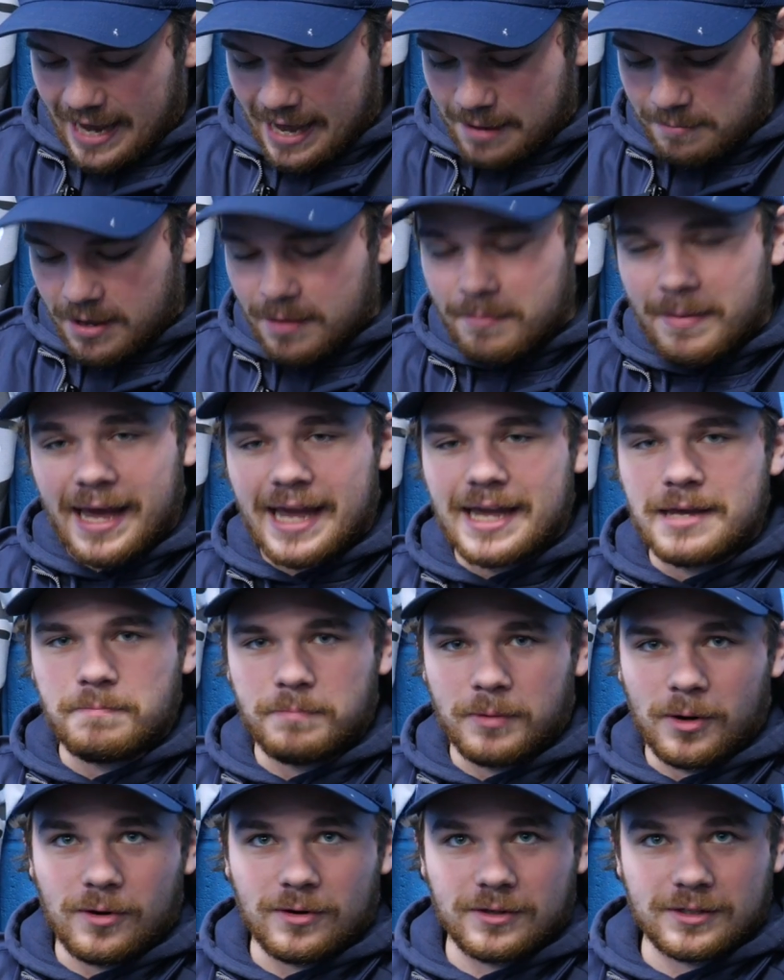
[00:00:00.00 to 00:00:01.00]
MMA
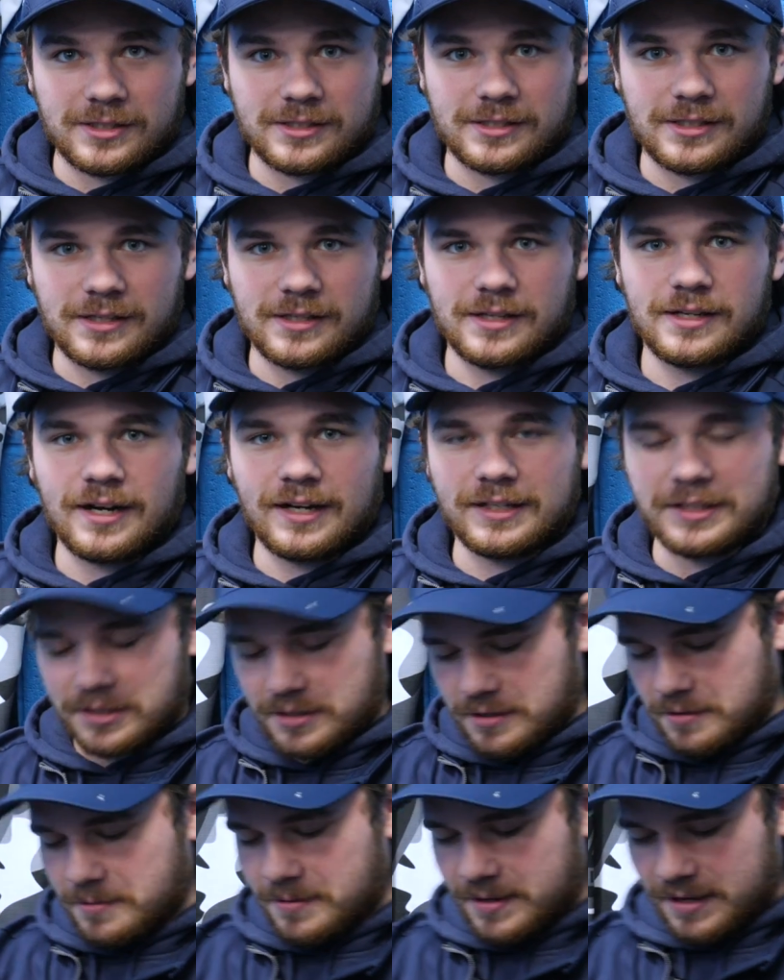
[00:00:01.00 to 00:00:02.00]
box, I don't
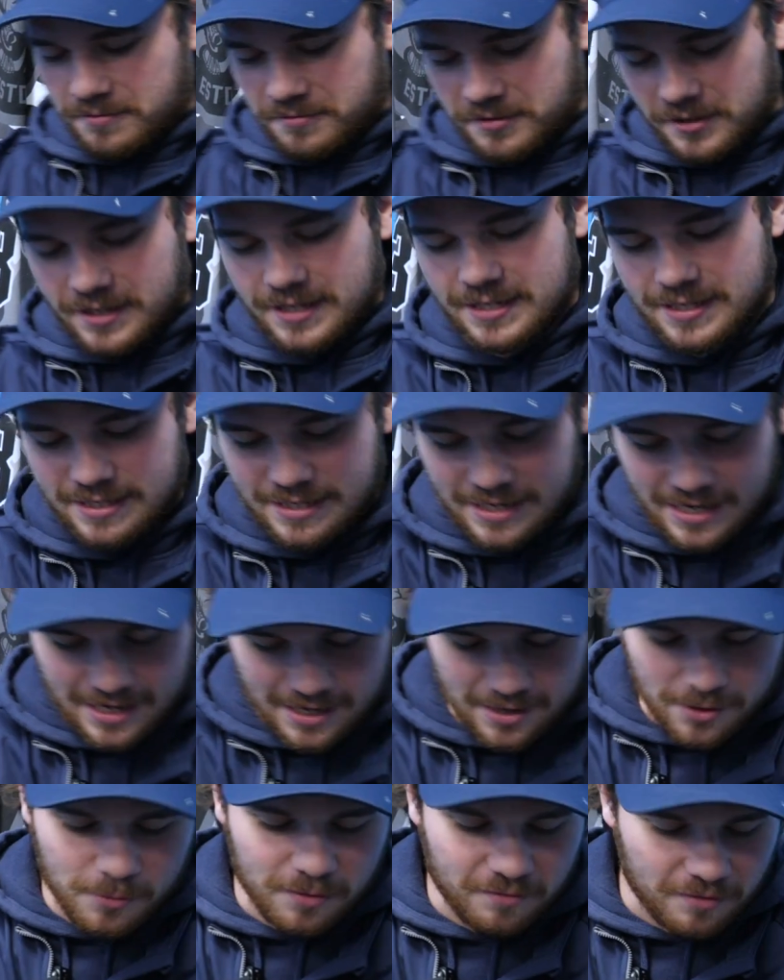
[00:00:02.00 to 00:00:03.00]
know if you can see
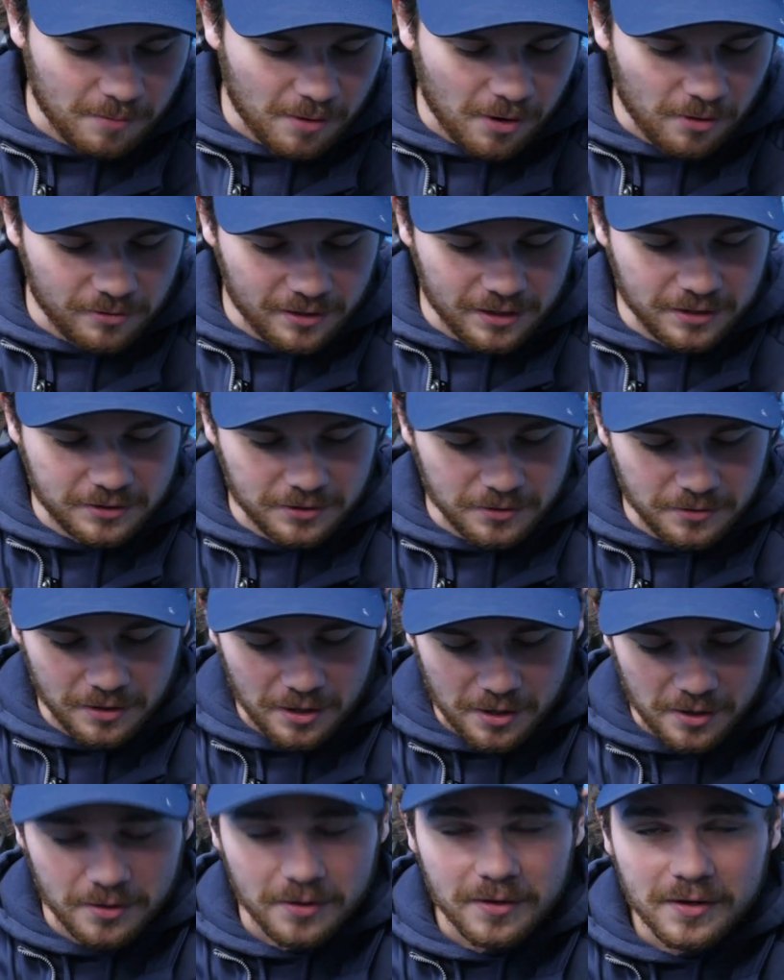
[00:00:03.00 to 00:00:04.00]
it or whether I'm holding it too
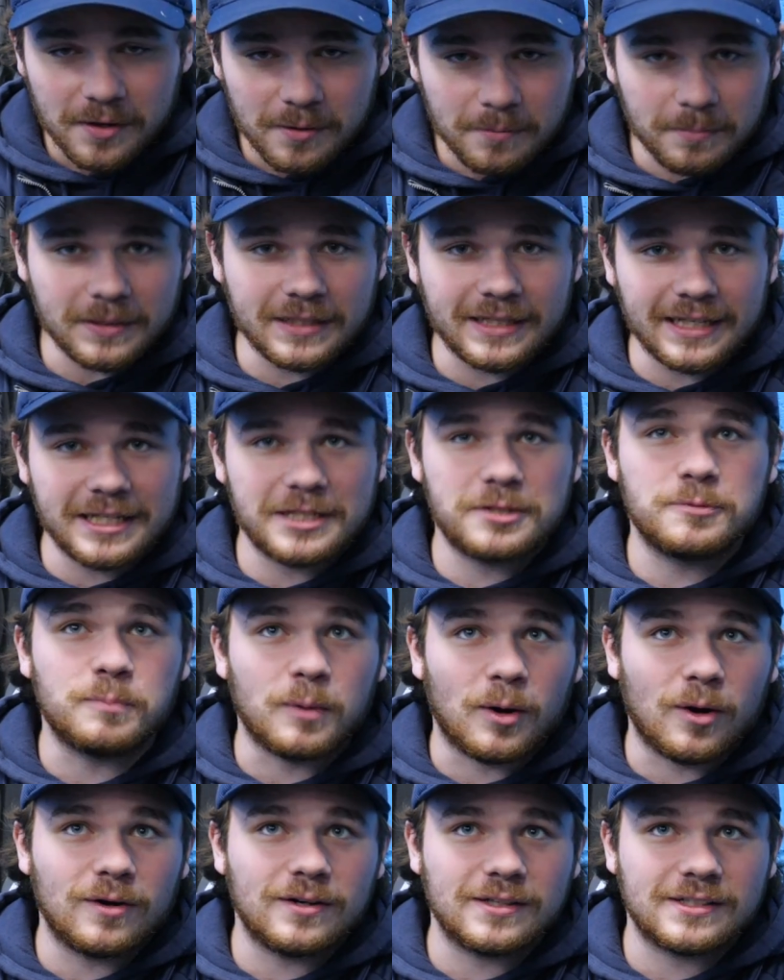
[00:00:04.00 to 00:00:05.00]
low, but this
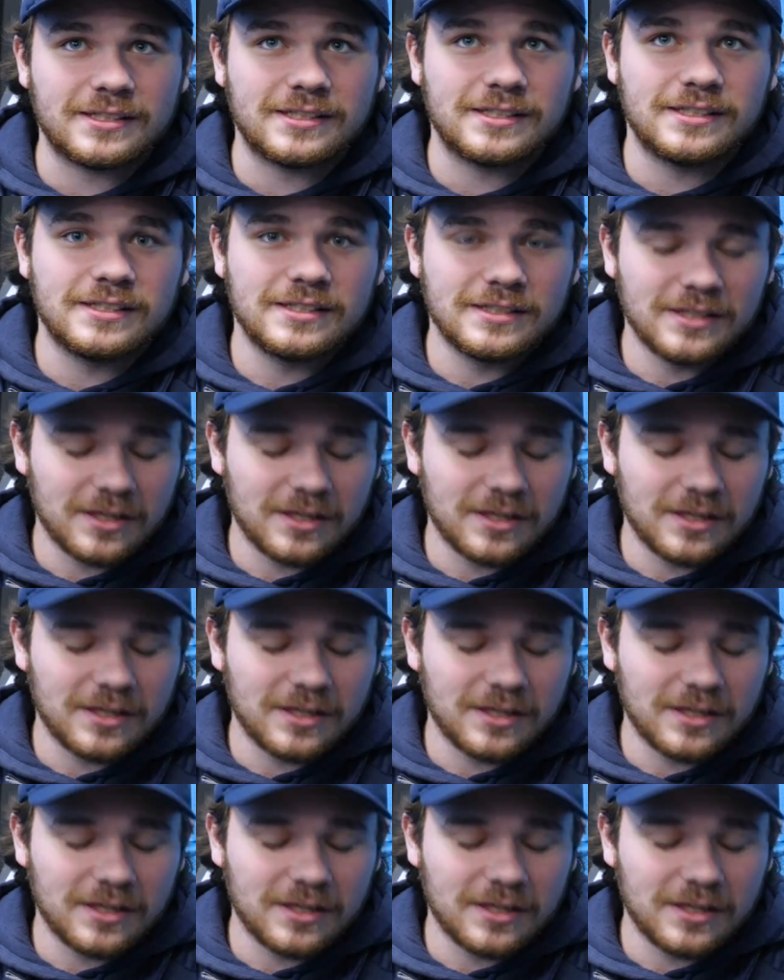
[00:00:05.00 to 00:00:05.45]
box,